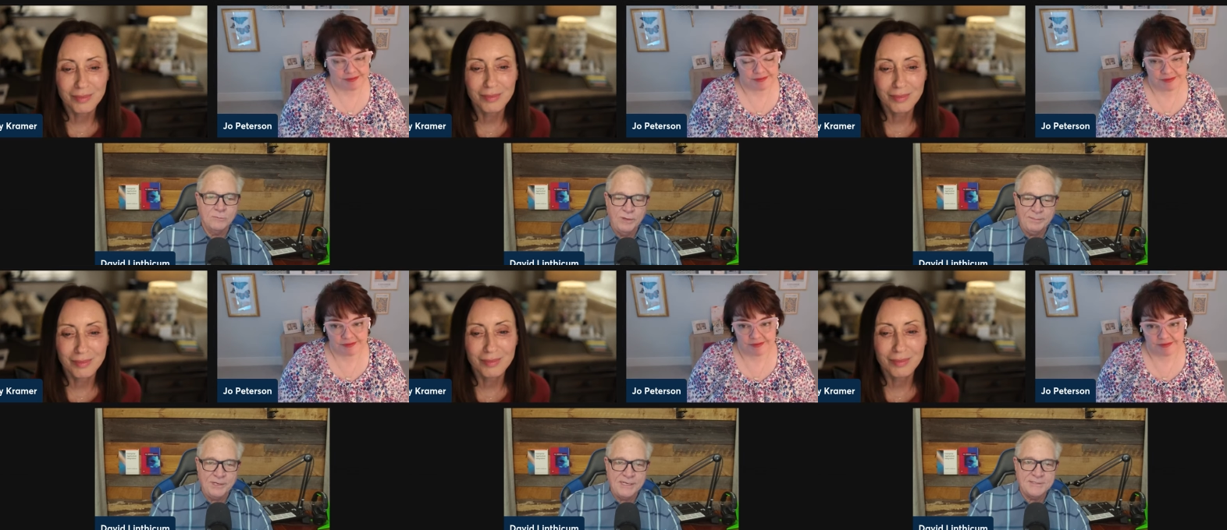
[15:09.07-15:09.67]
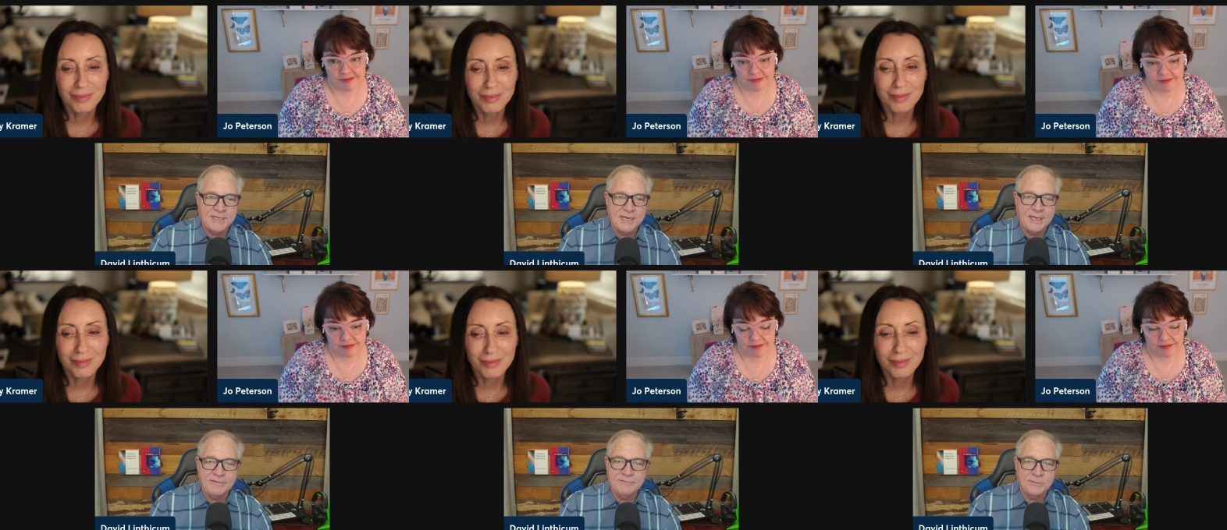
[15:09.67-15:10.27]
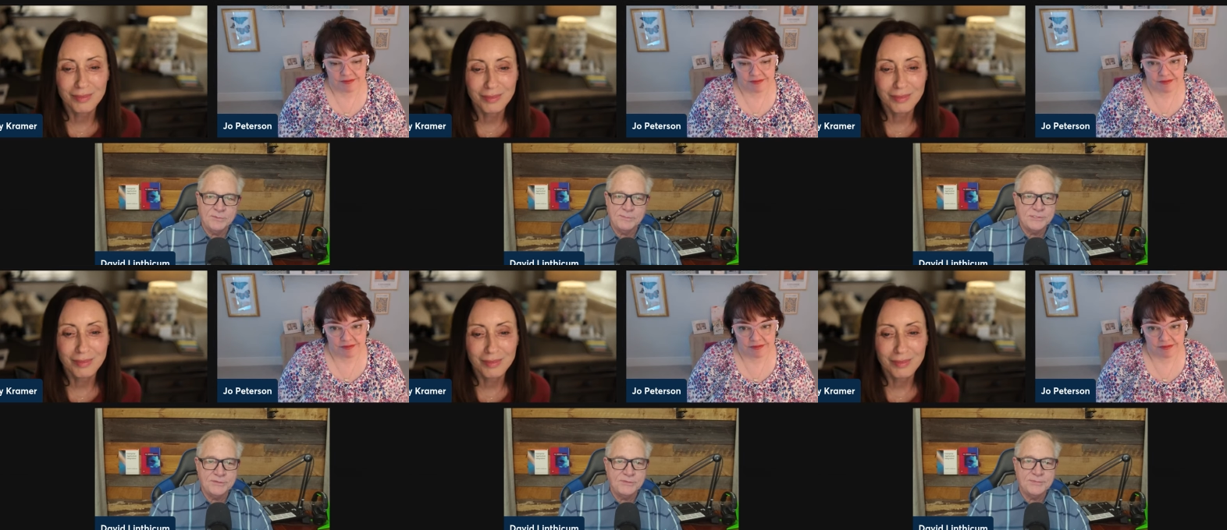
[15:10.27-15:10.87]
Speaker 1: weaponize AI for the
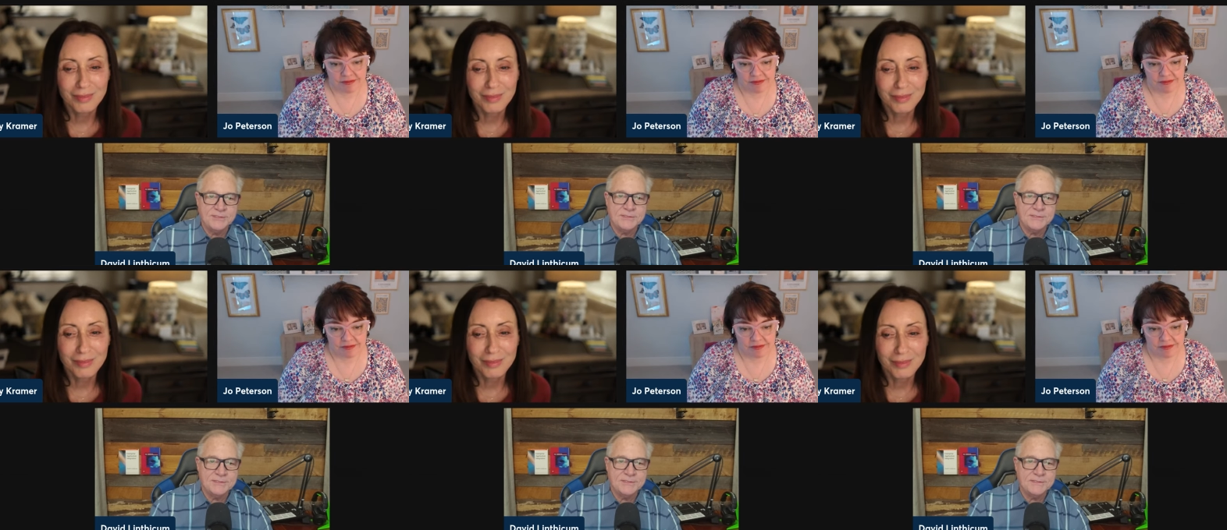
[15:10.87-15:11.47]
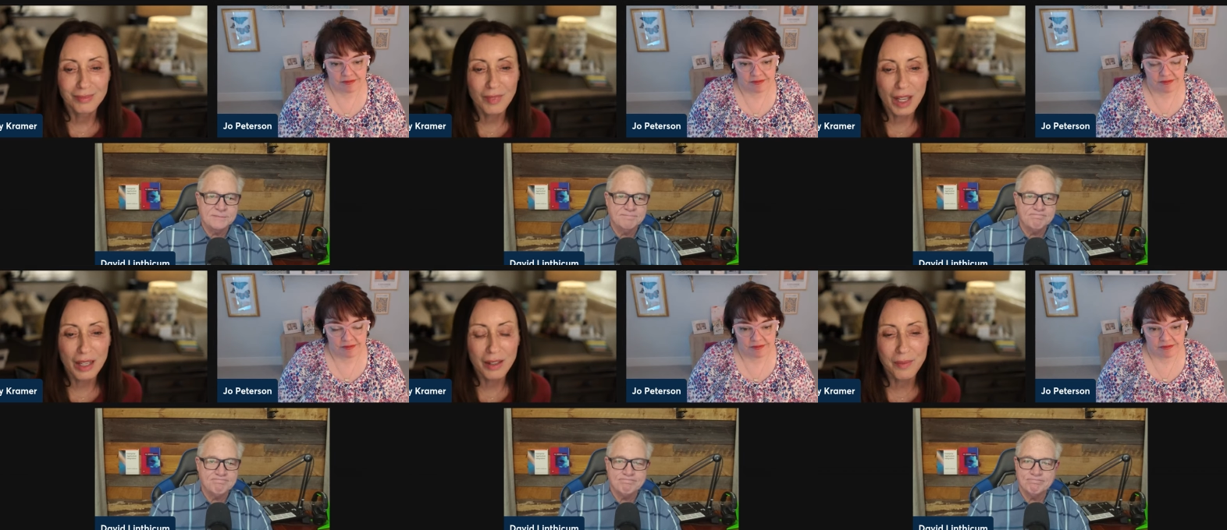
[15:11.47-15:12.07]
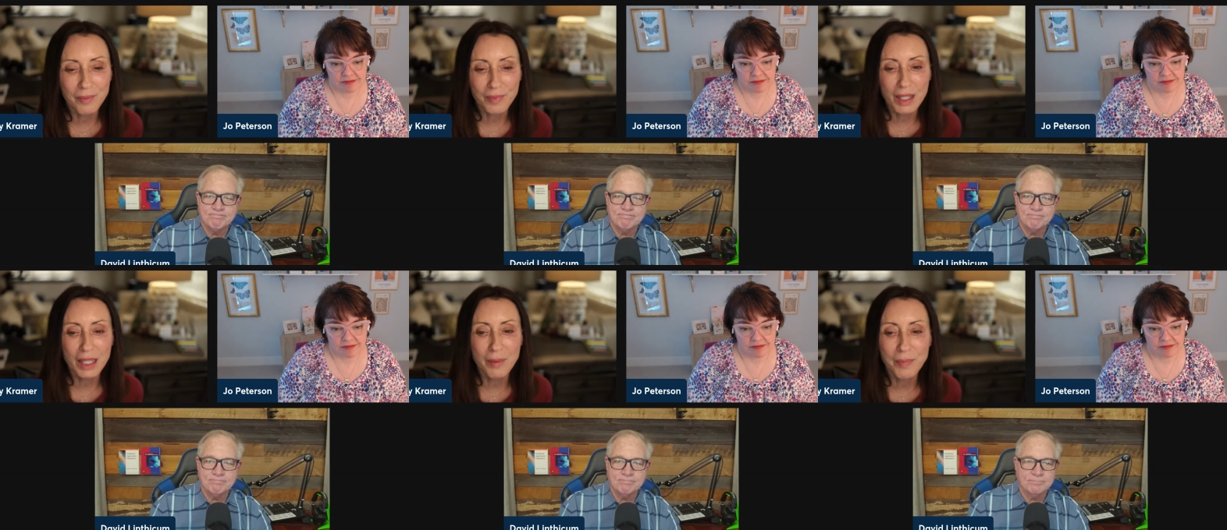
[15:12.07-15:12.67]
purpose of their businesses. Yeah,
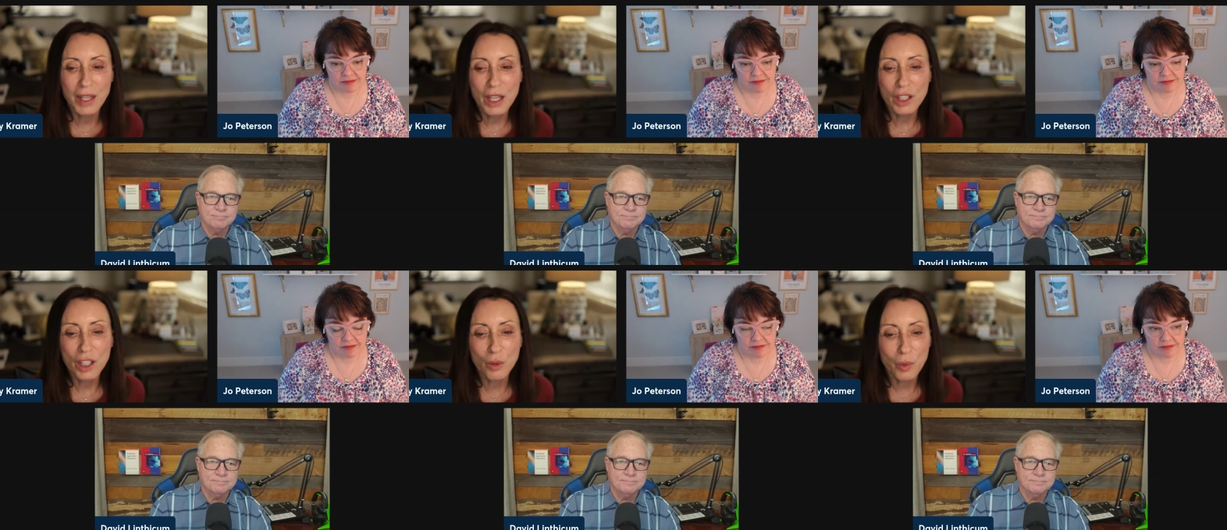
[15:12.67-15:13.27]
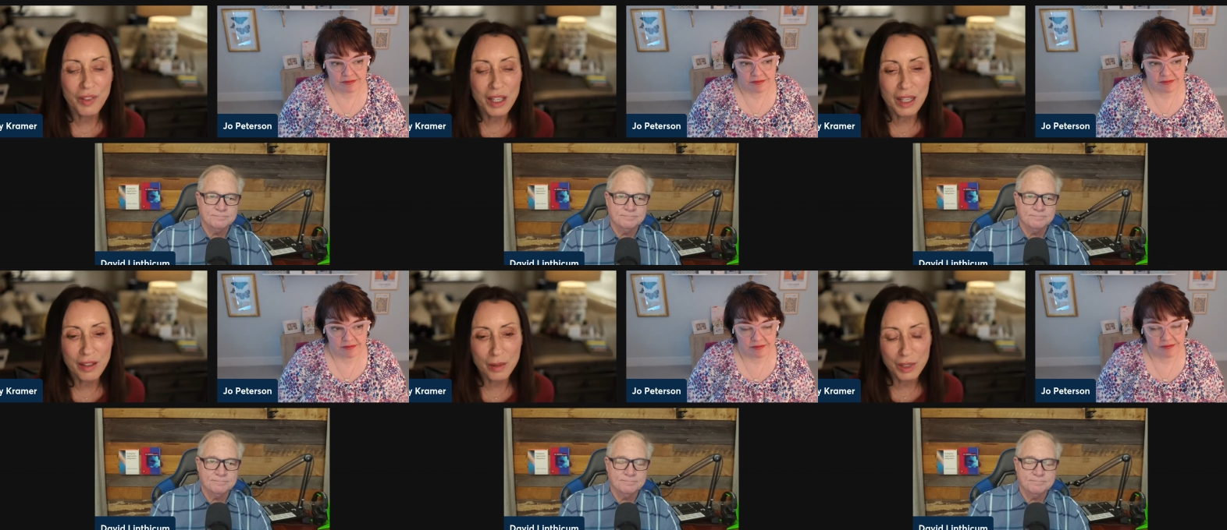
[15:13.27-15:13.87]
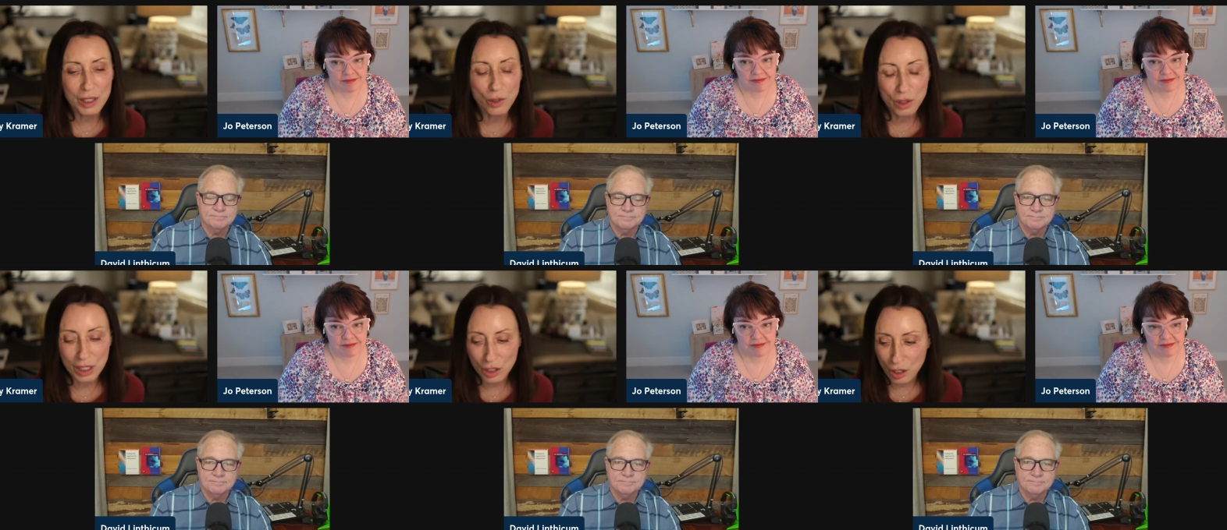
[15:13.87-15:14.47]
yeah.
Speaker 2: You know, one thing I thought was
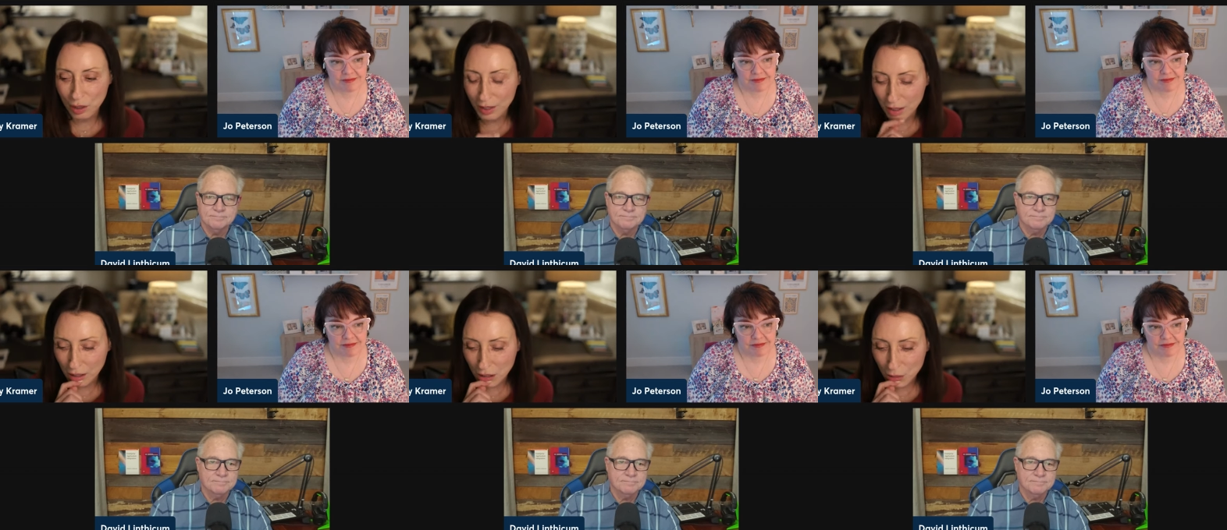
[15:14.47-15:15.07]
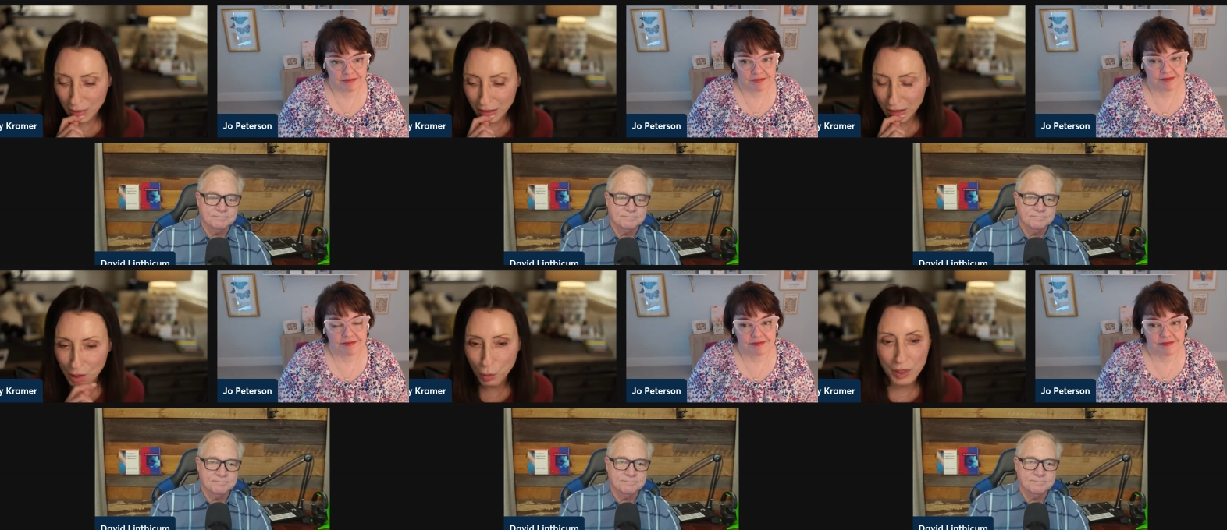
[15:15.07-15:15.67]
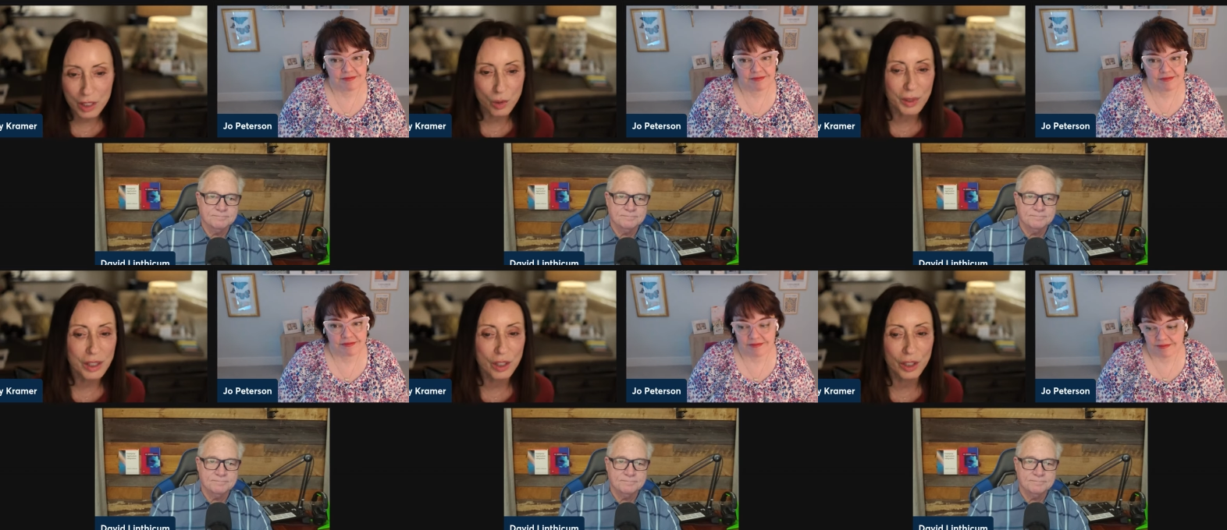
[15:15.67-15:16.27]
interesting, Jo, I think you mentioned the Wiz
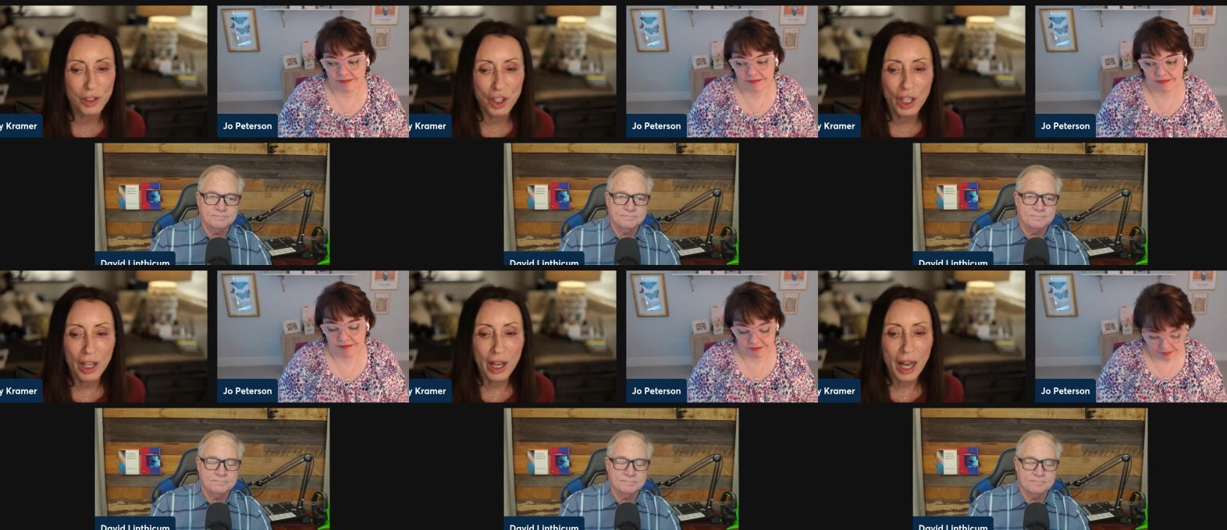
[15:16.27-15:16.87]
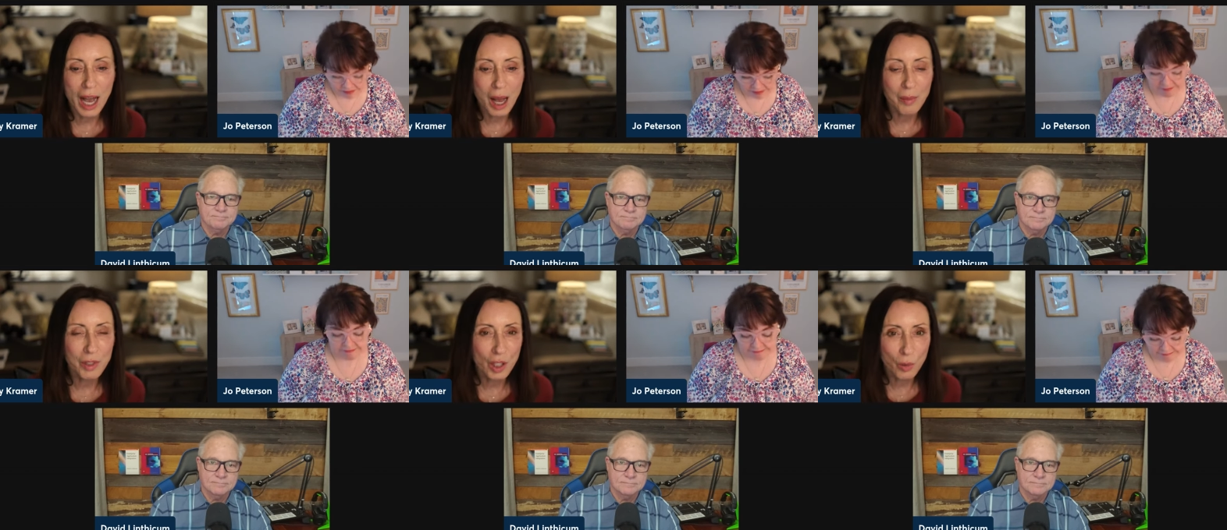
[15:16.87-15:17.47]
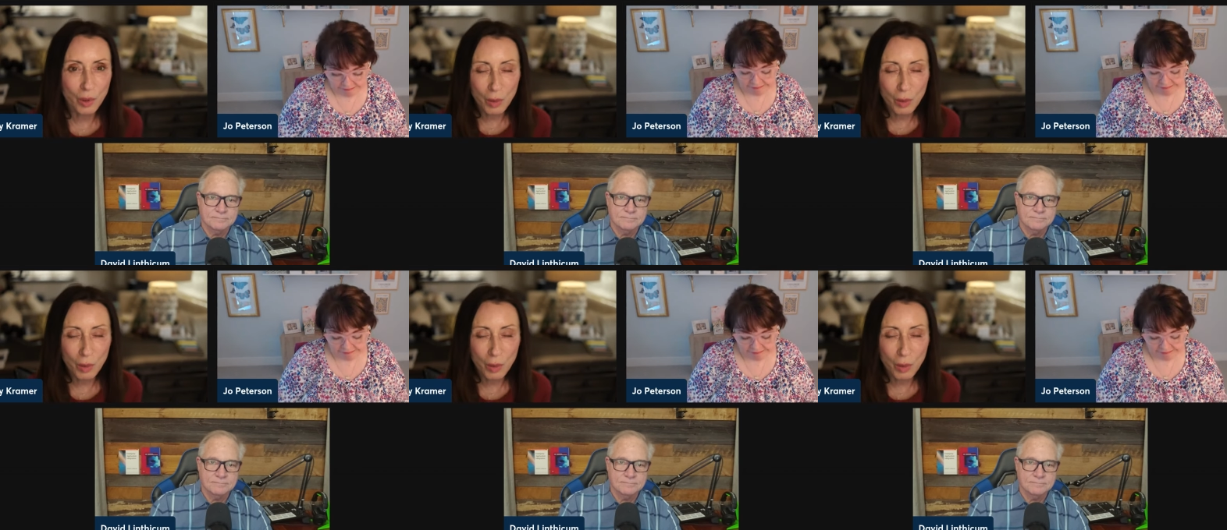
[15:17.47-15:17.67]
research. Um, you know,